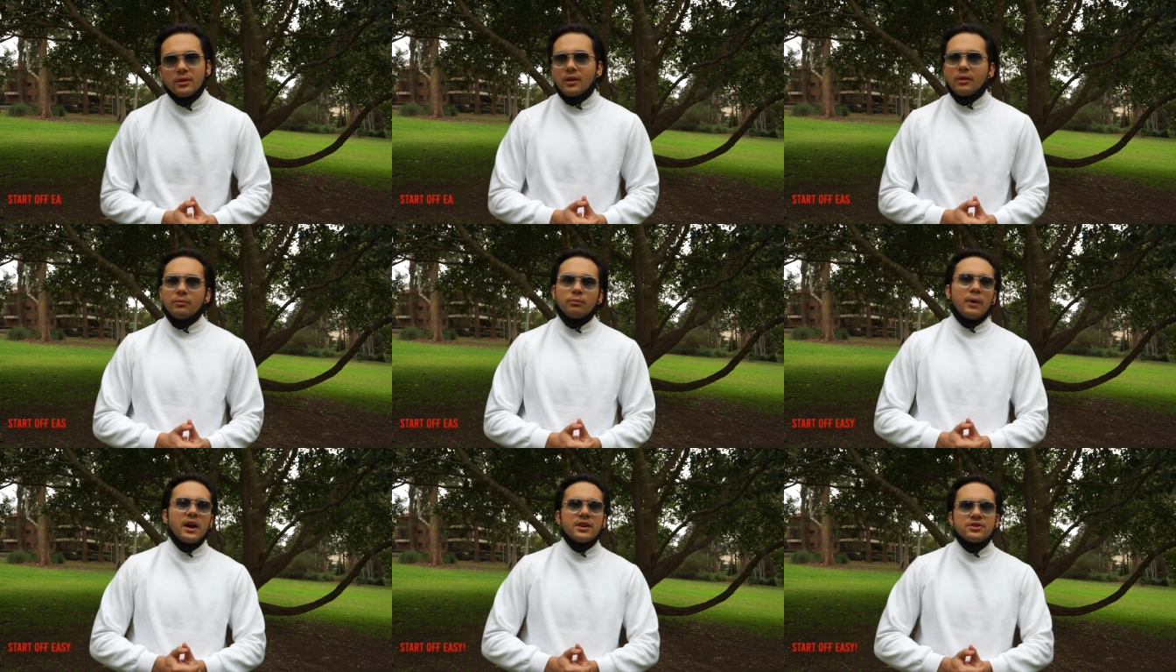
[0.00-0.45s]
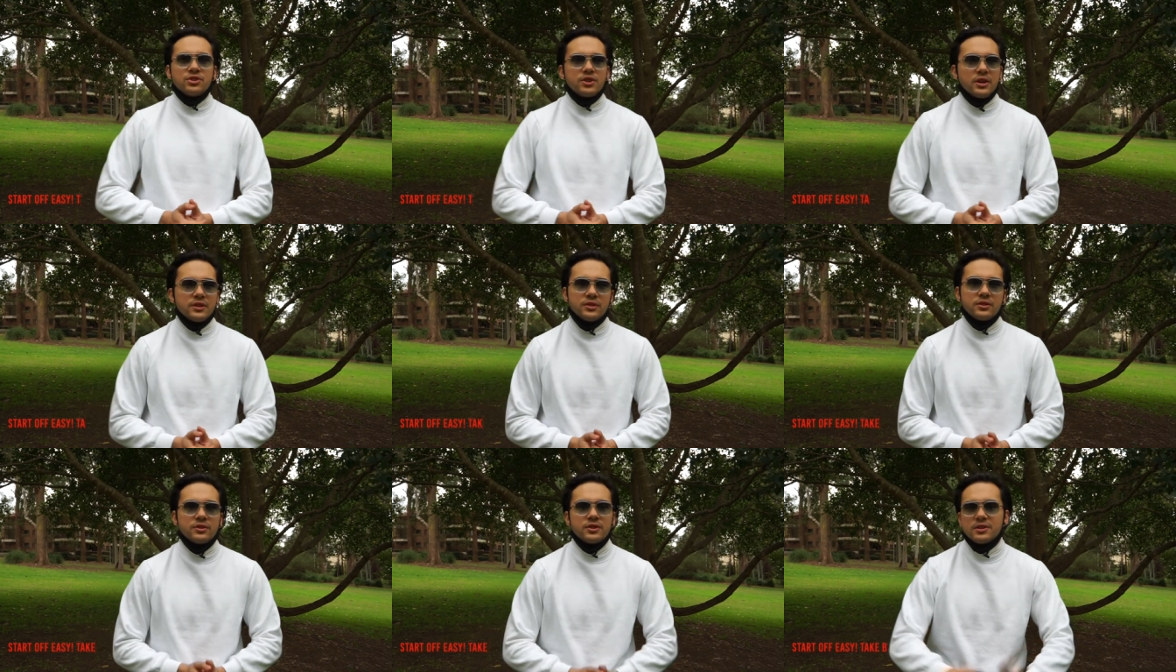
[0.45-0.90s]
My
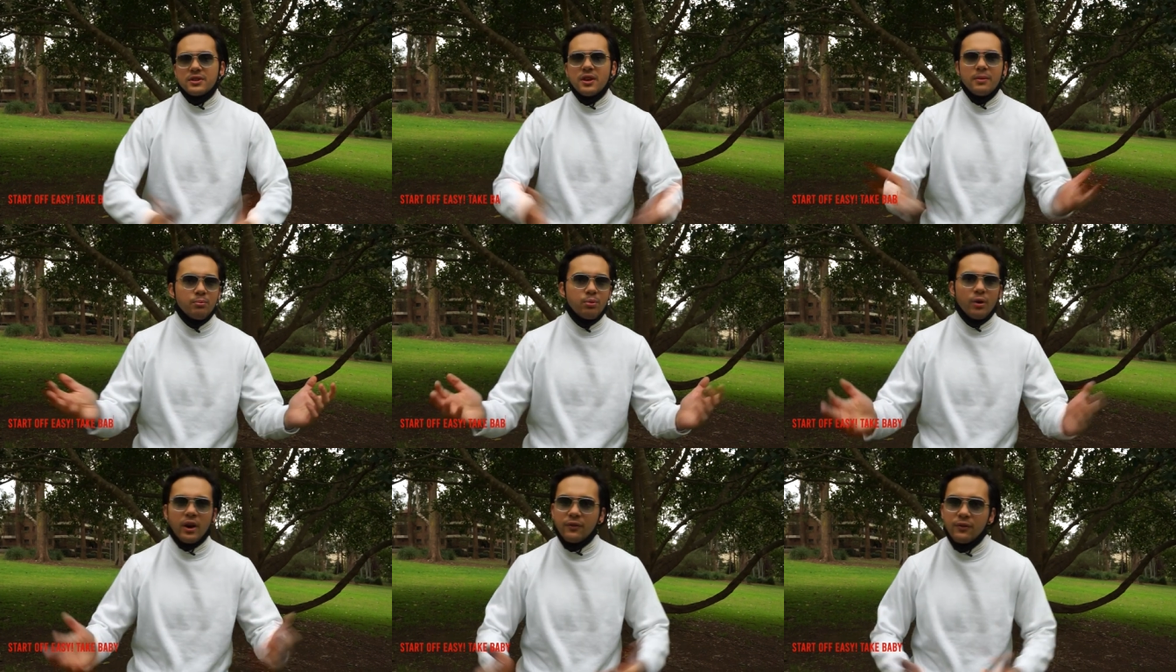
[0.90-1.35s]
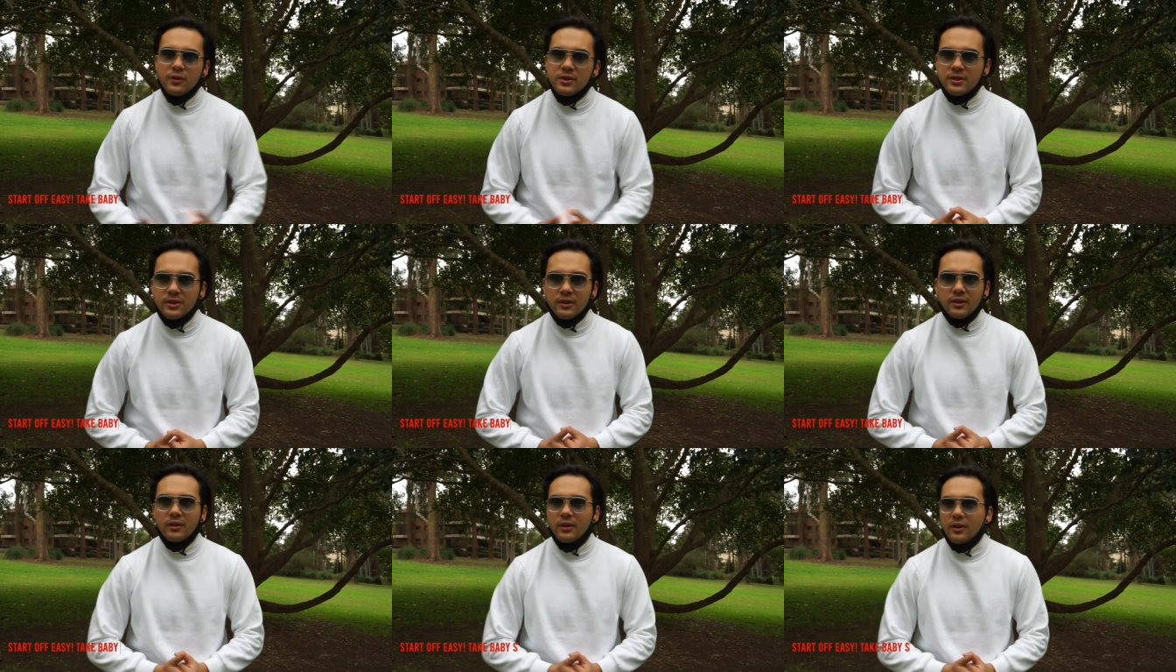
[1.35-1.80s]
suggestion, just skip
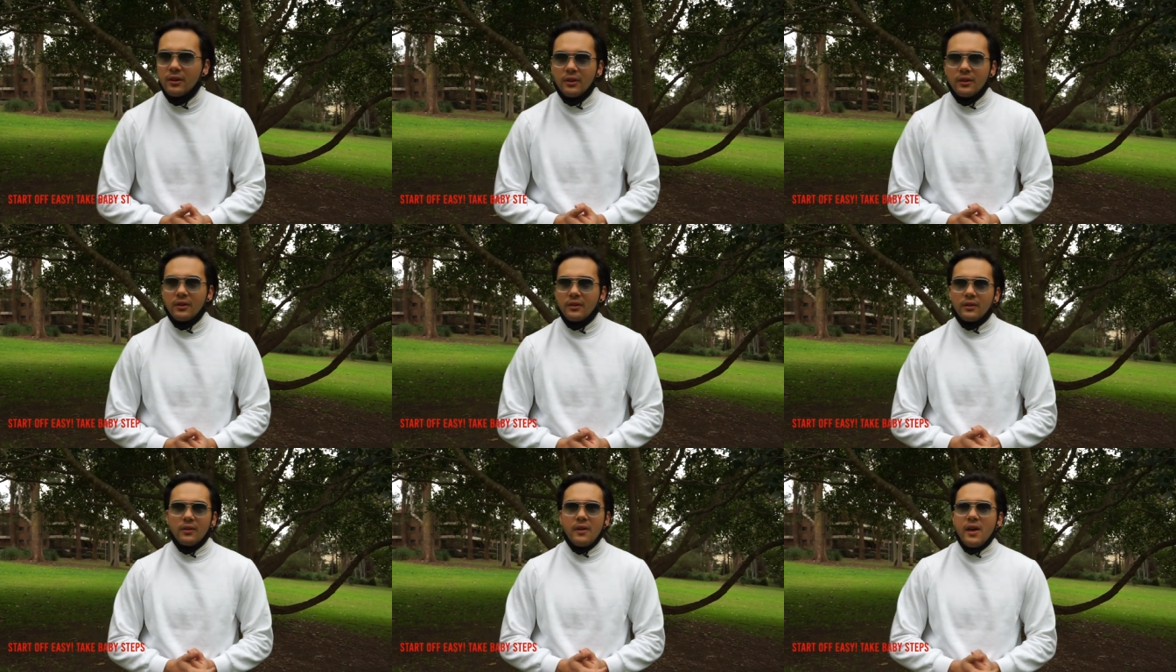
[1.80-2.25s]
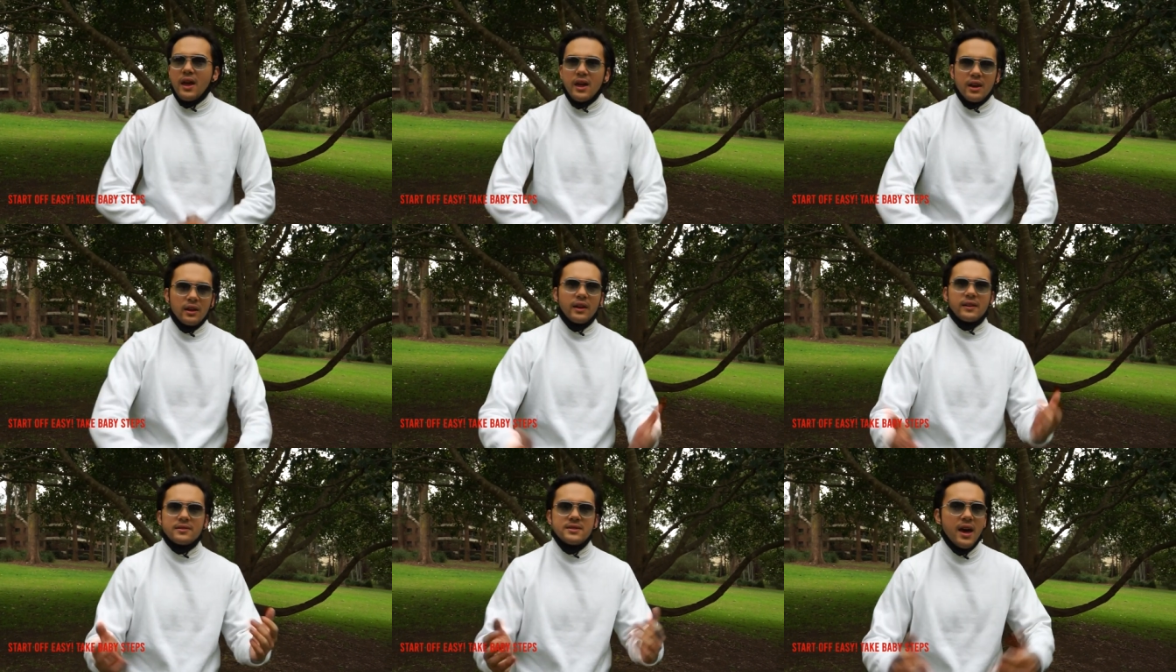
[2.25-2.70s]
breakfast and eat
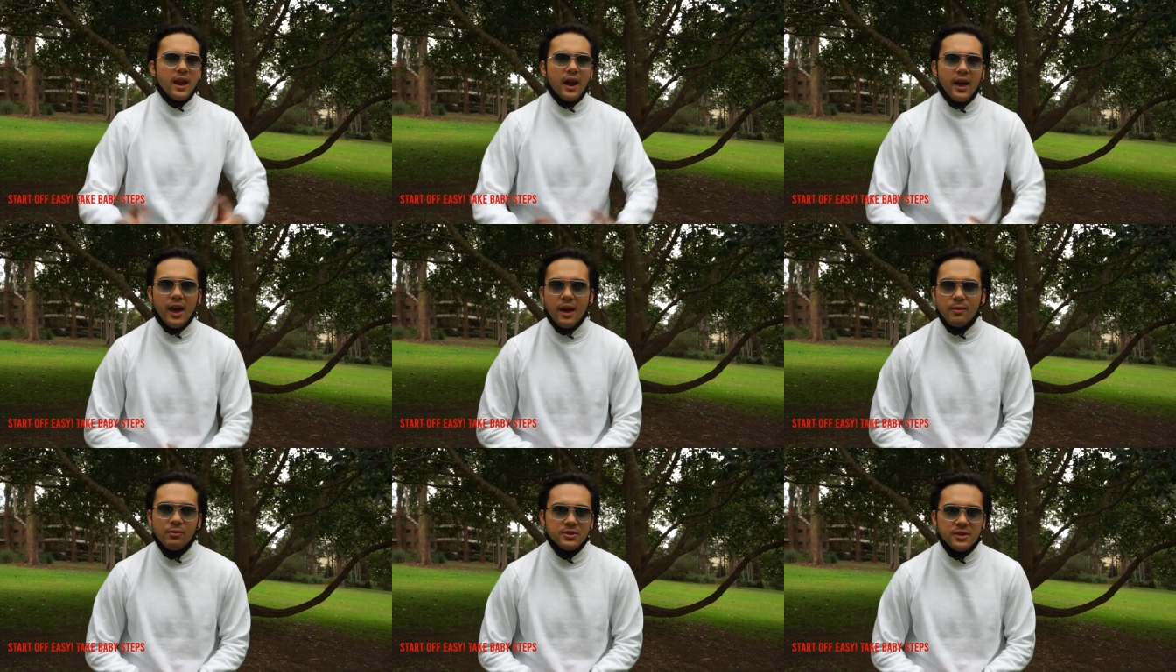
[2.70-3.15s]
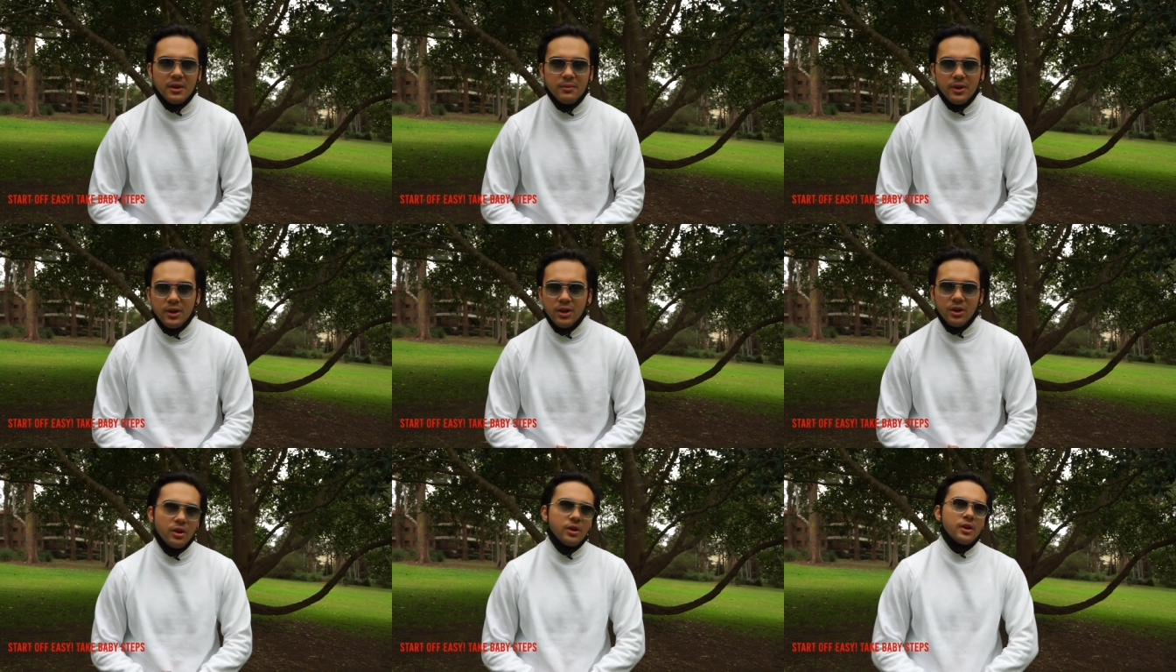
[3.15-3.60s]
at like ten a m or
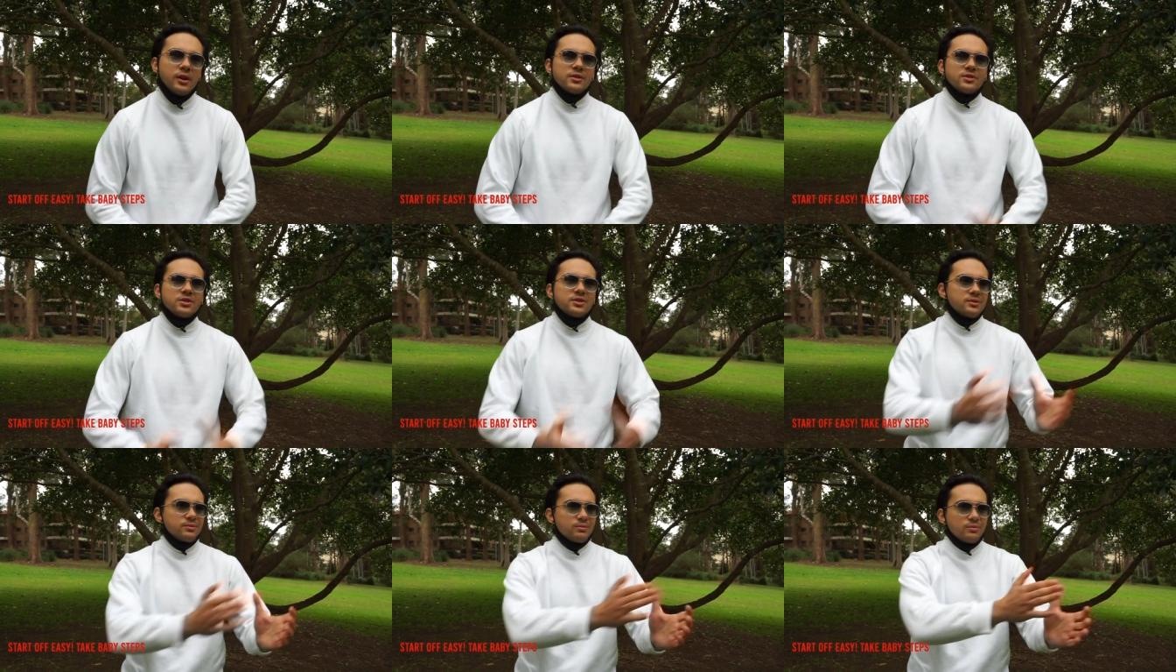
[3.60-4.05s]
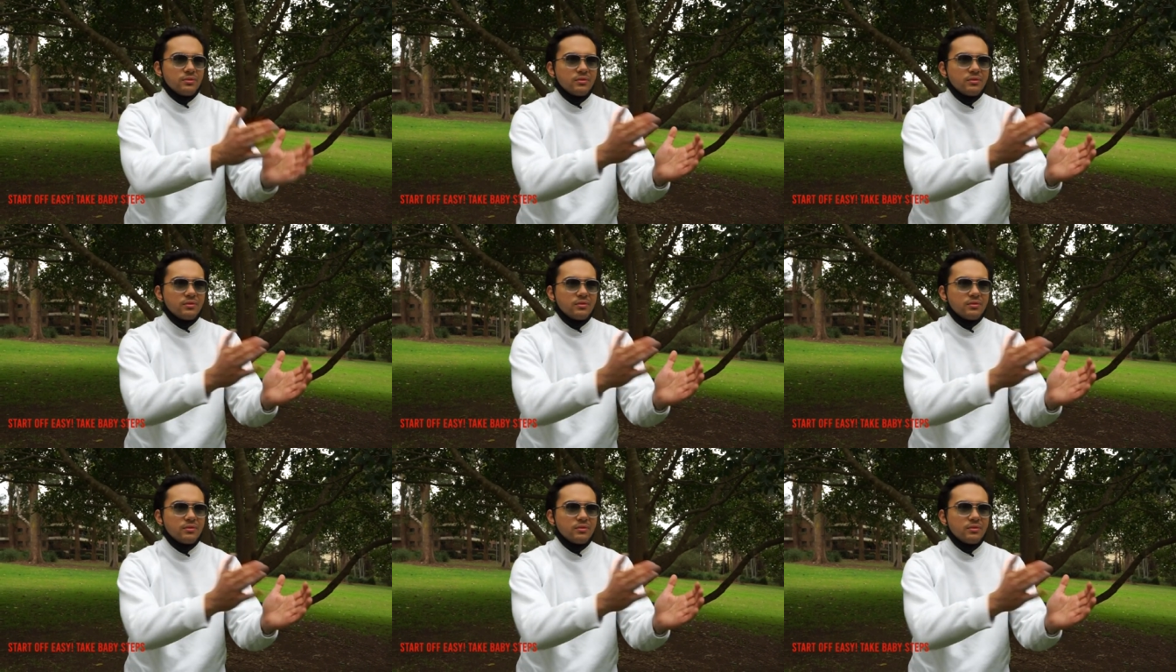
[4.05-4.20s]
something, you know? Just